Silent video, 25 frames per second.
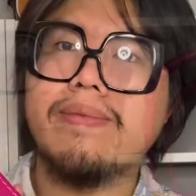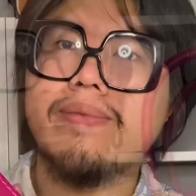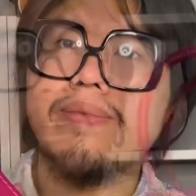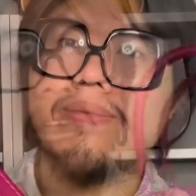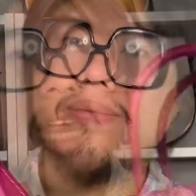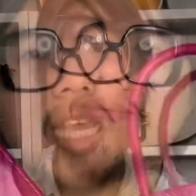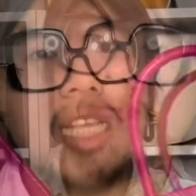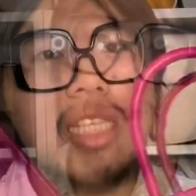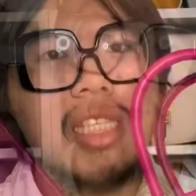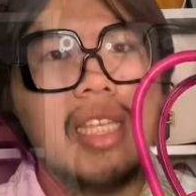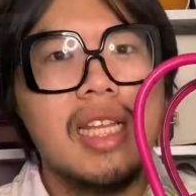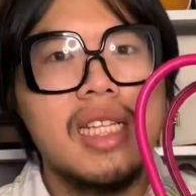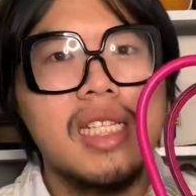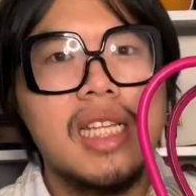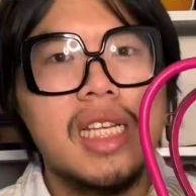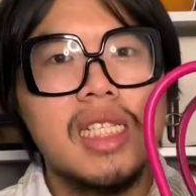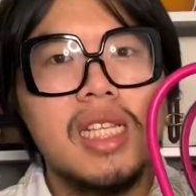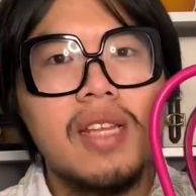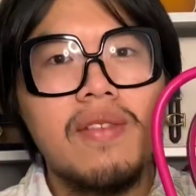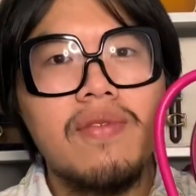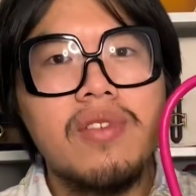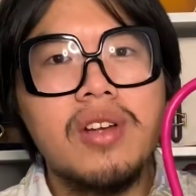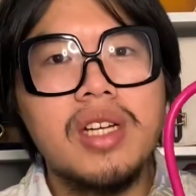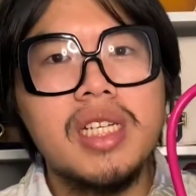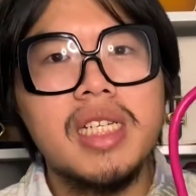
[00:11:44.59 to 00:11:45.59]
Okay, so that does
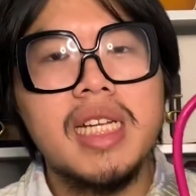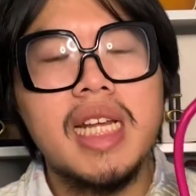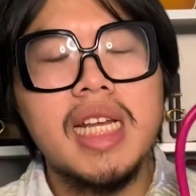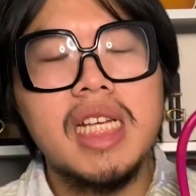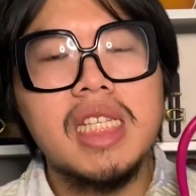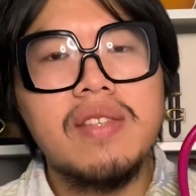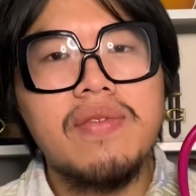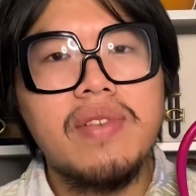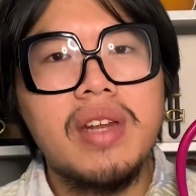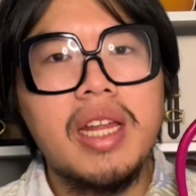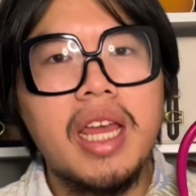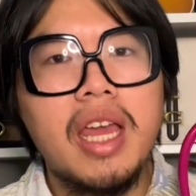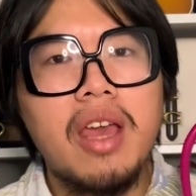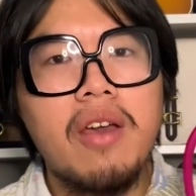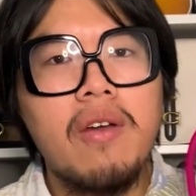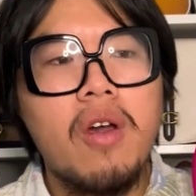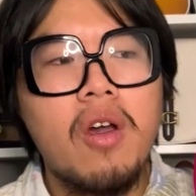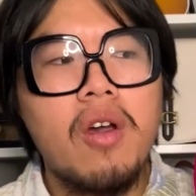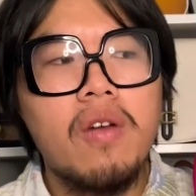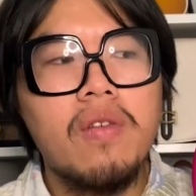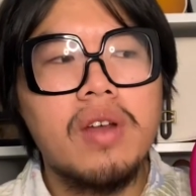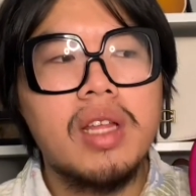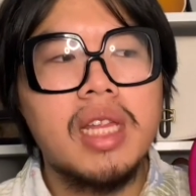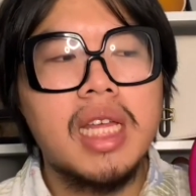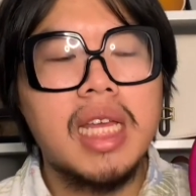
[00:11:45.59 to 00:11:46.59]
it for today's video
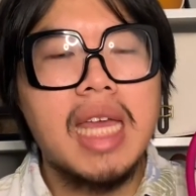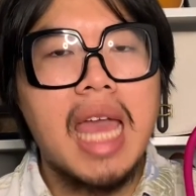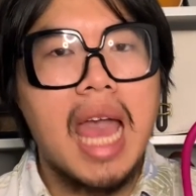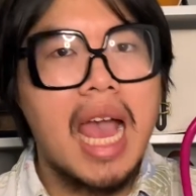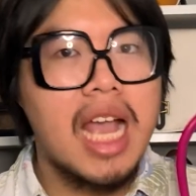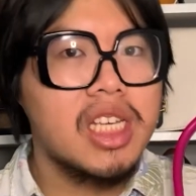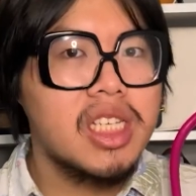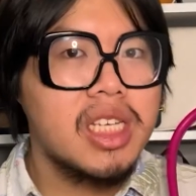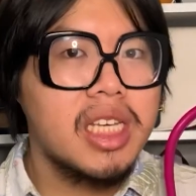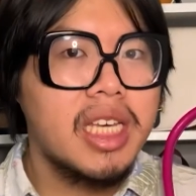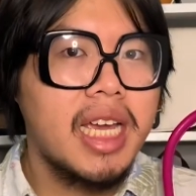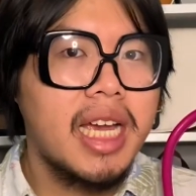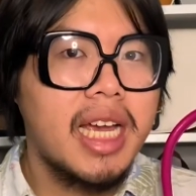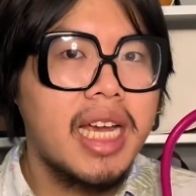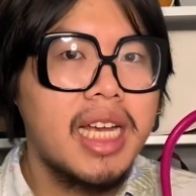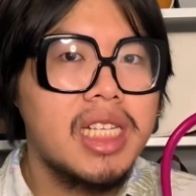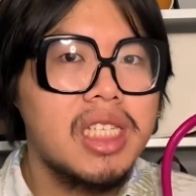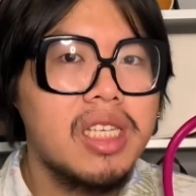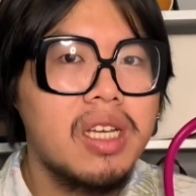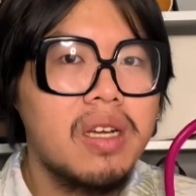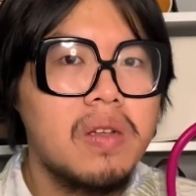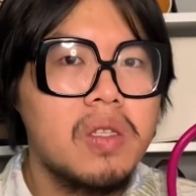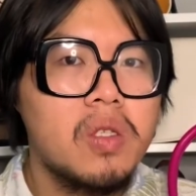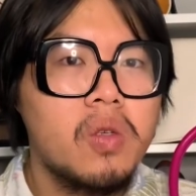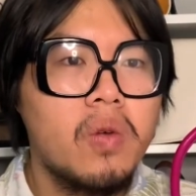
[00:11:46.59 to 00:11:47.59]
over the Cash and Carry
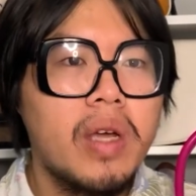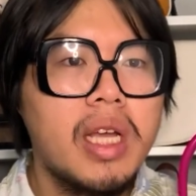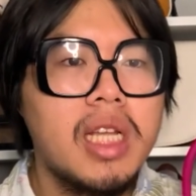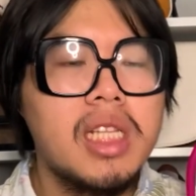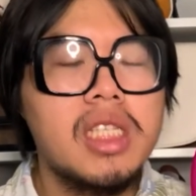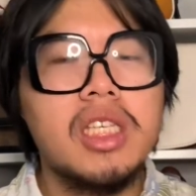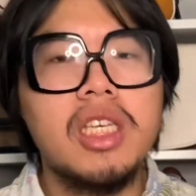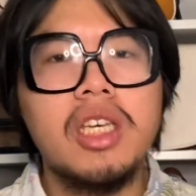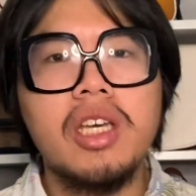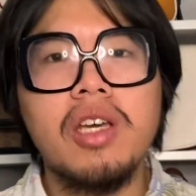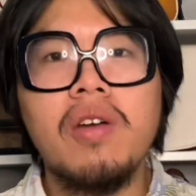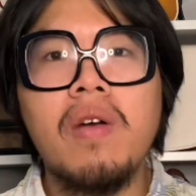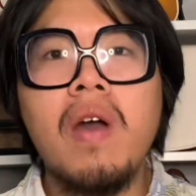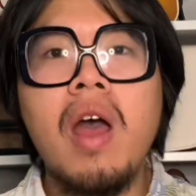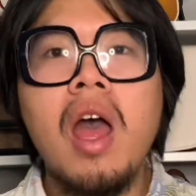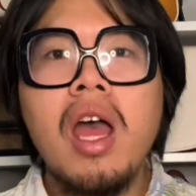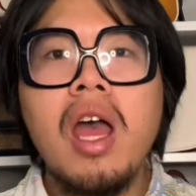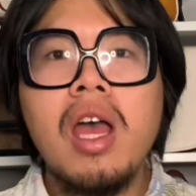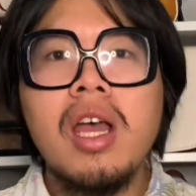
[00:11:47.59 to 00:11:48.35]
Tote 22.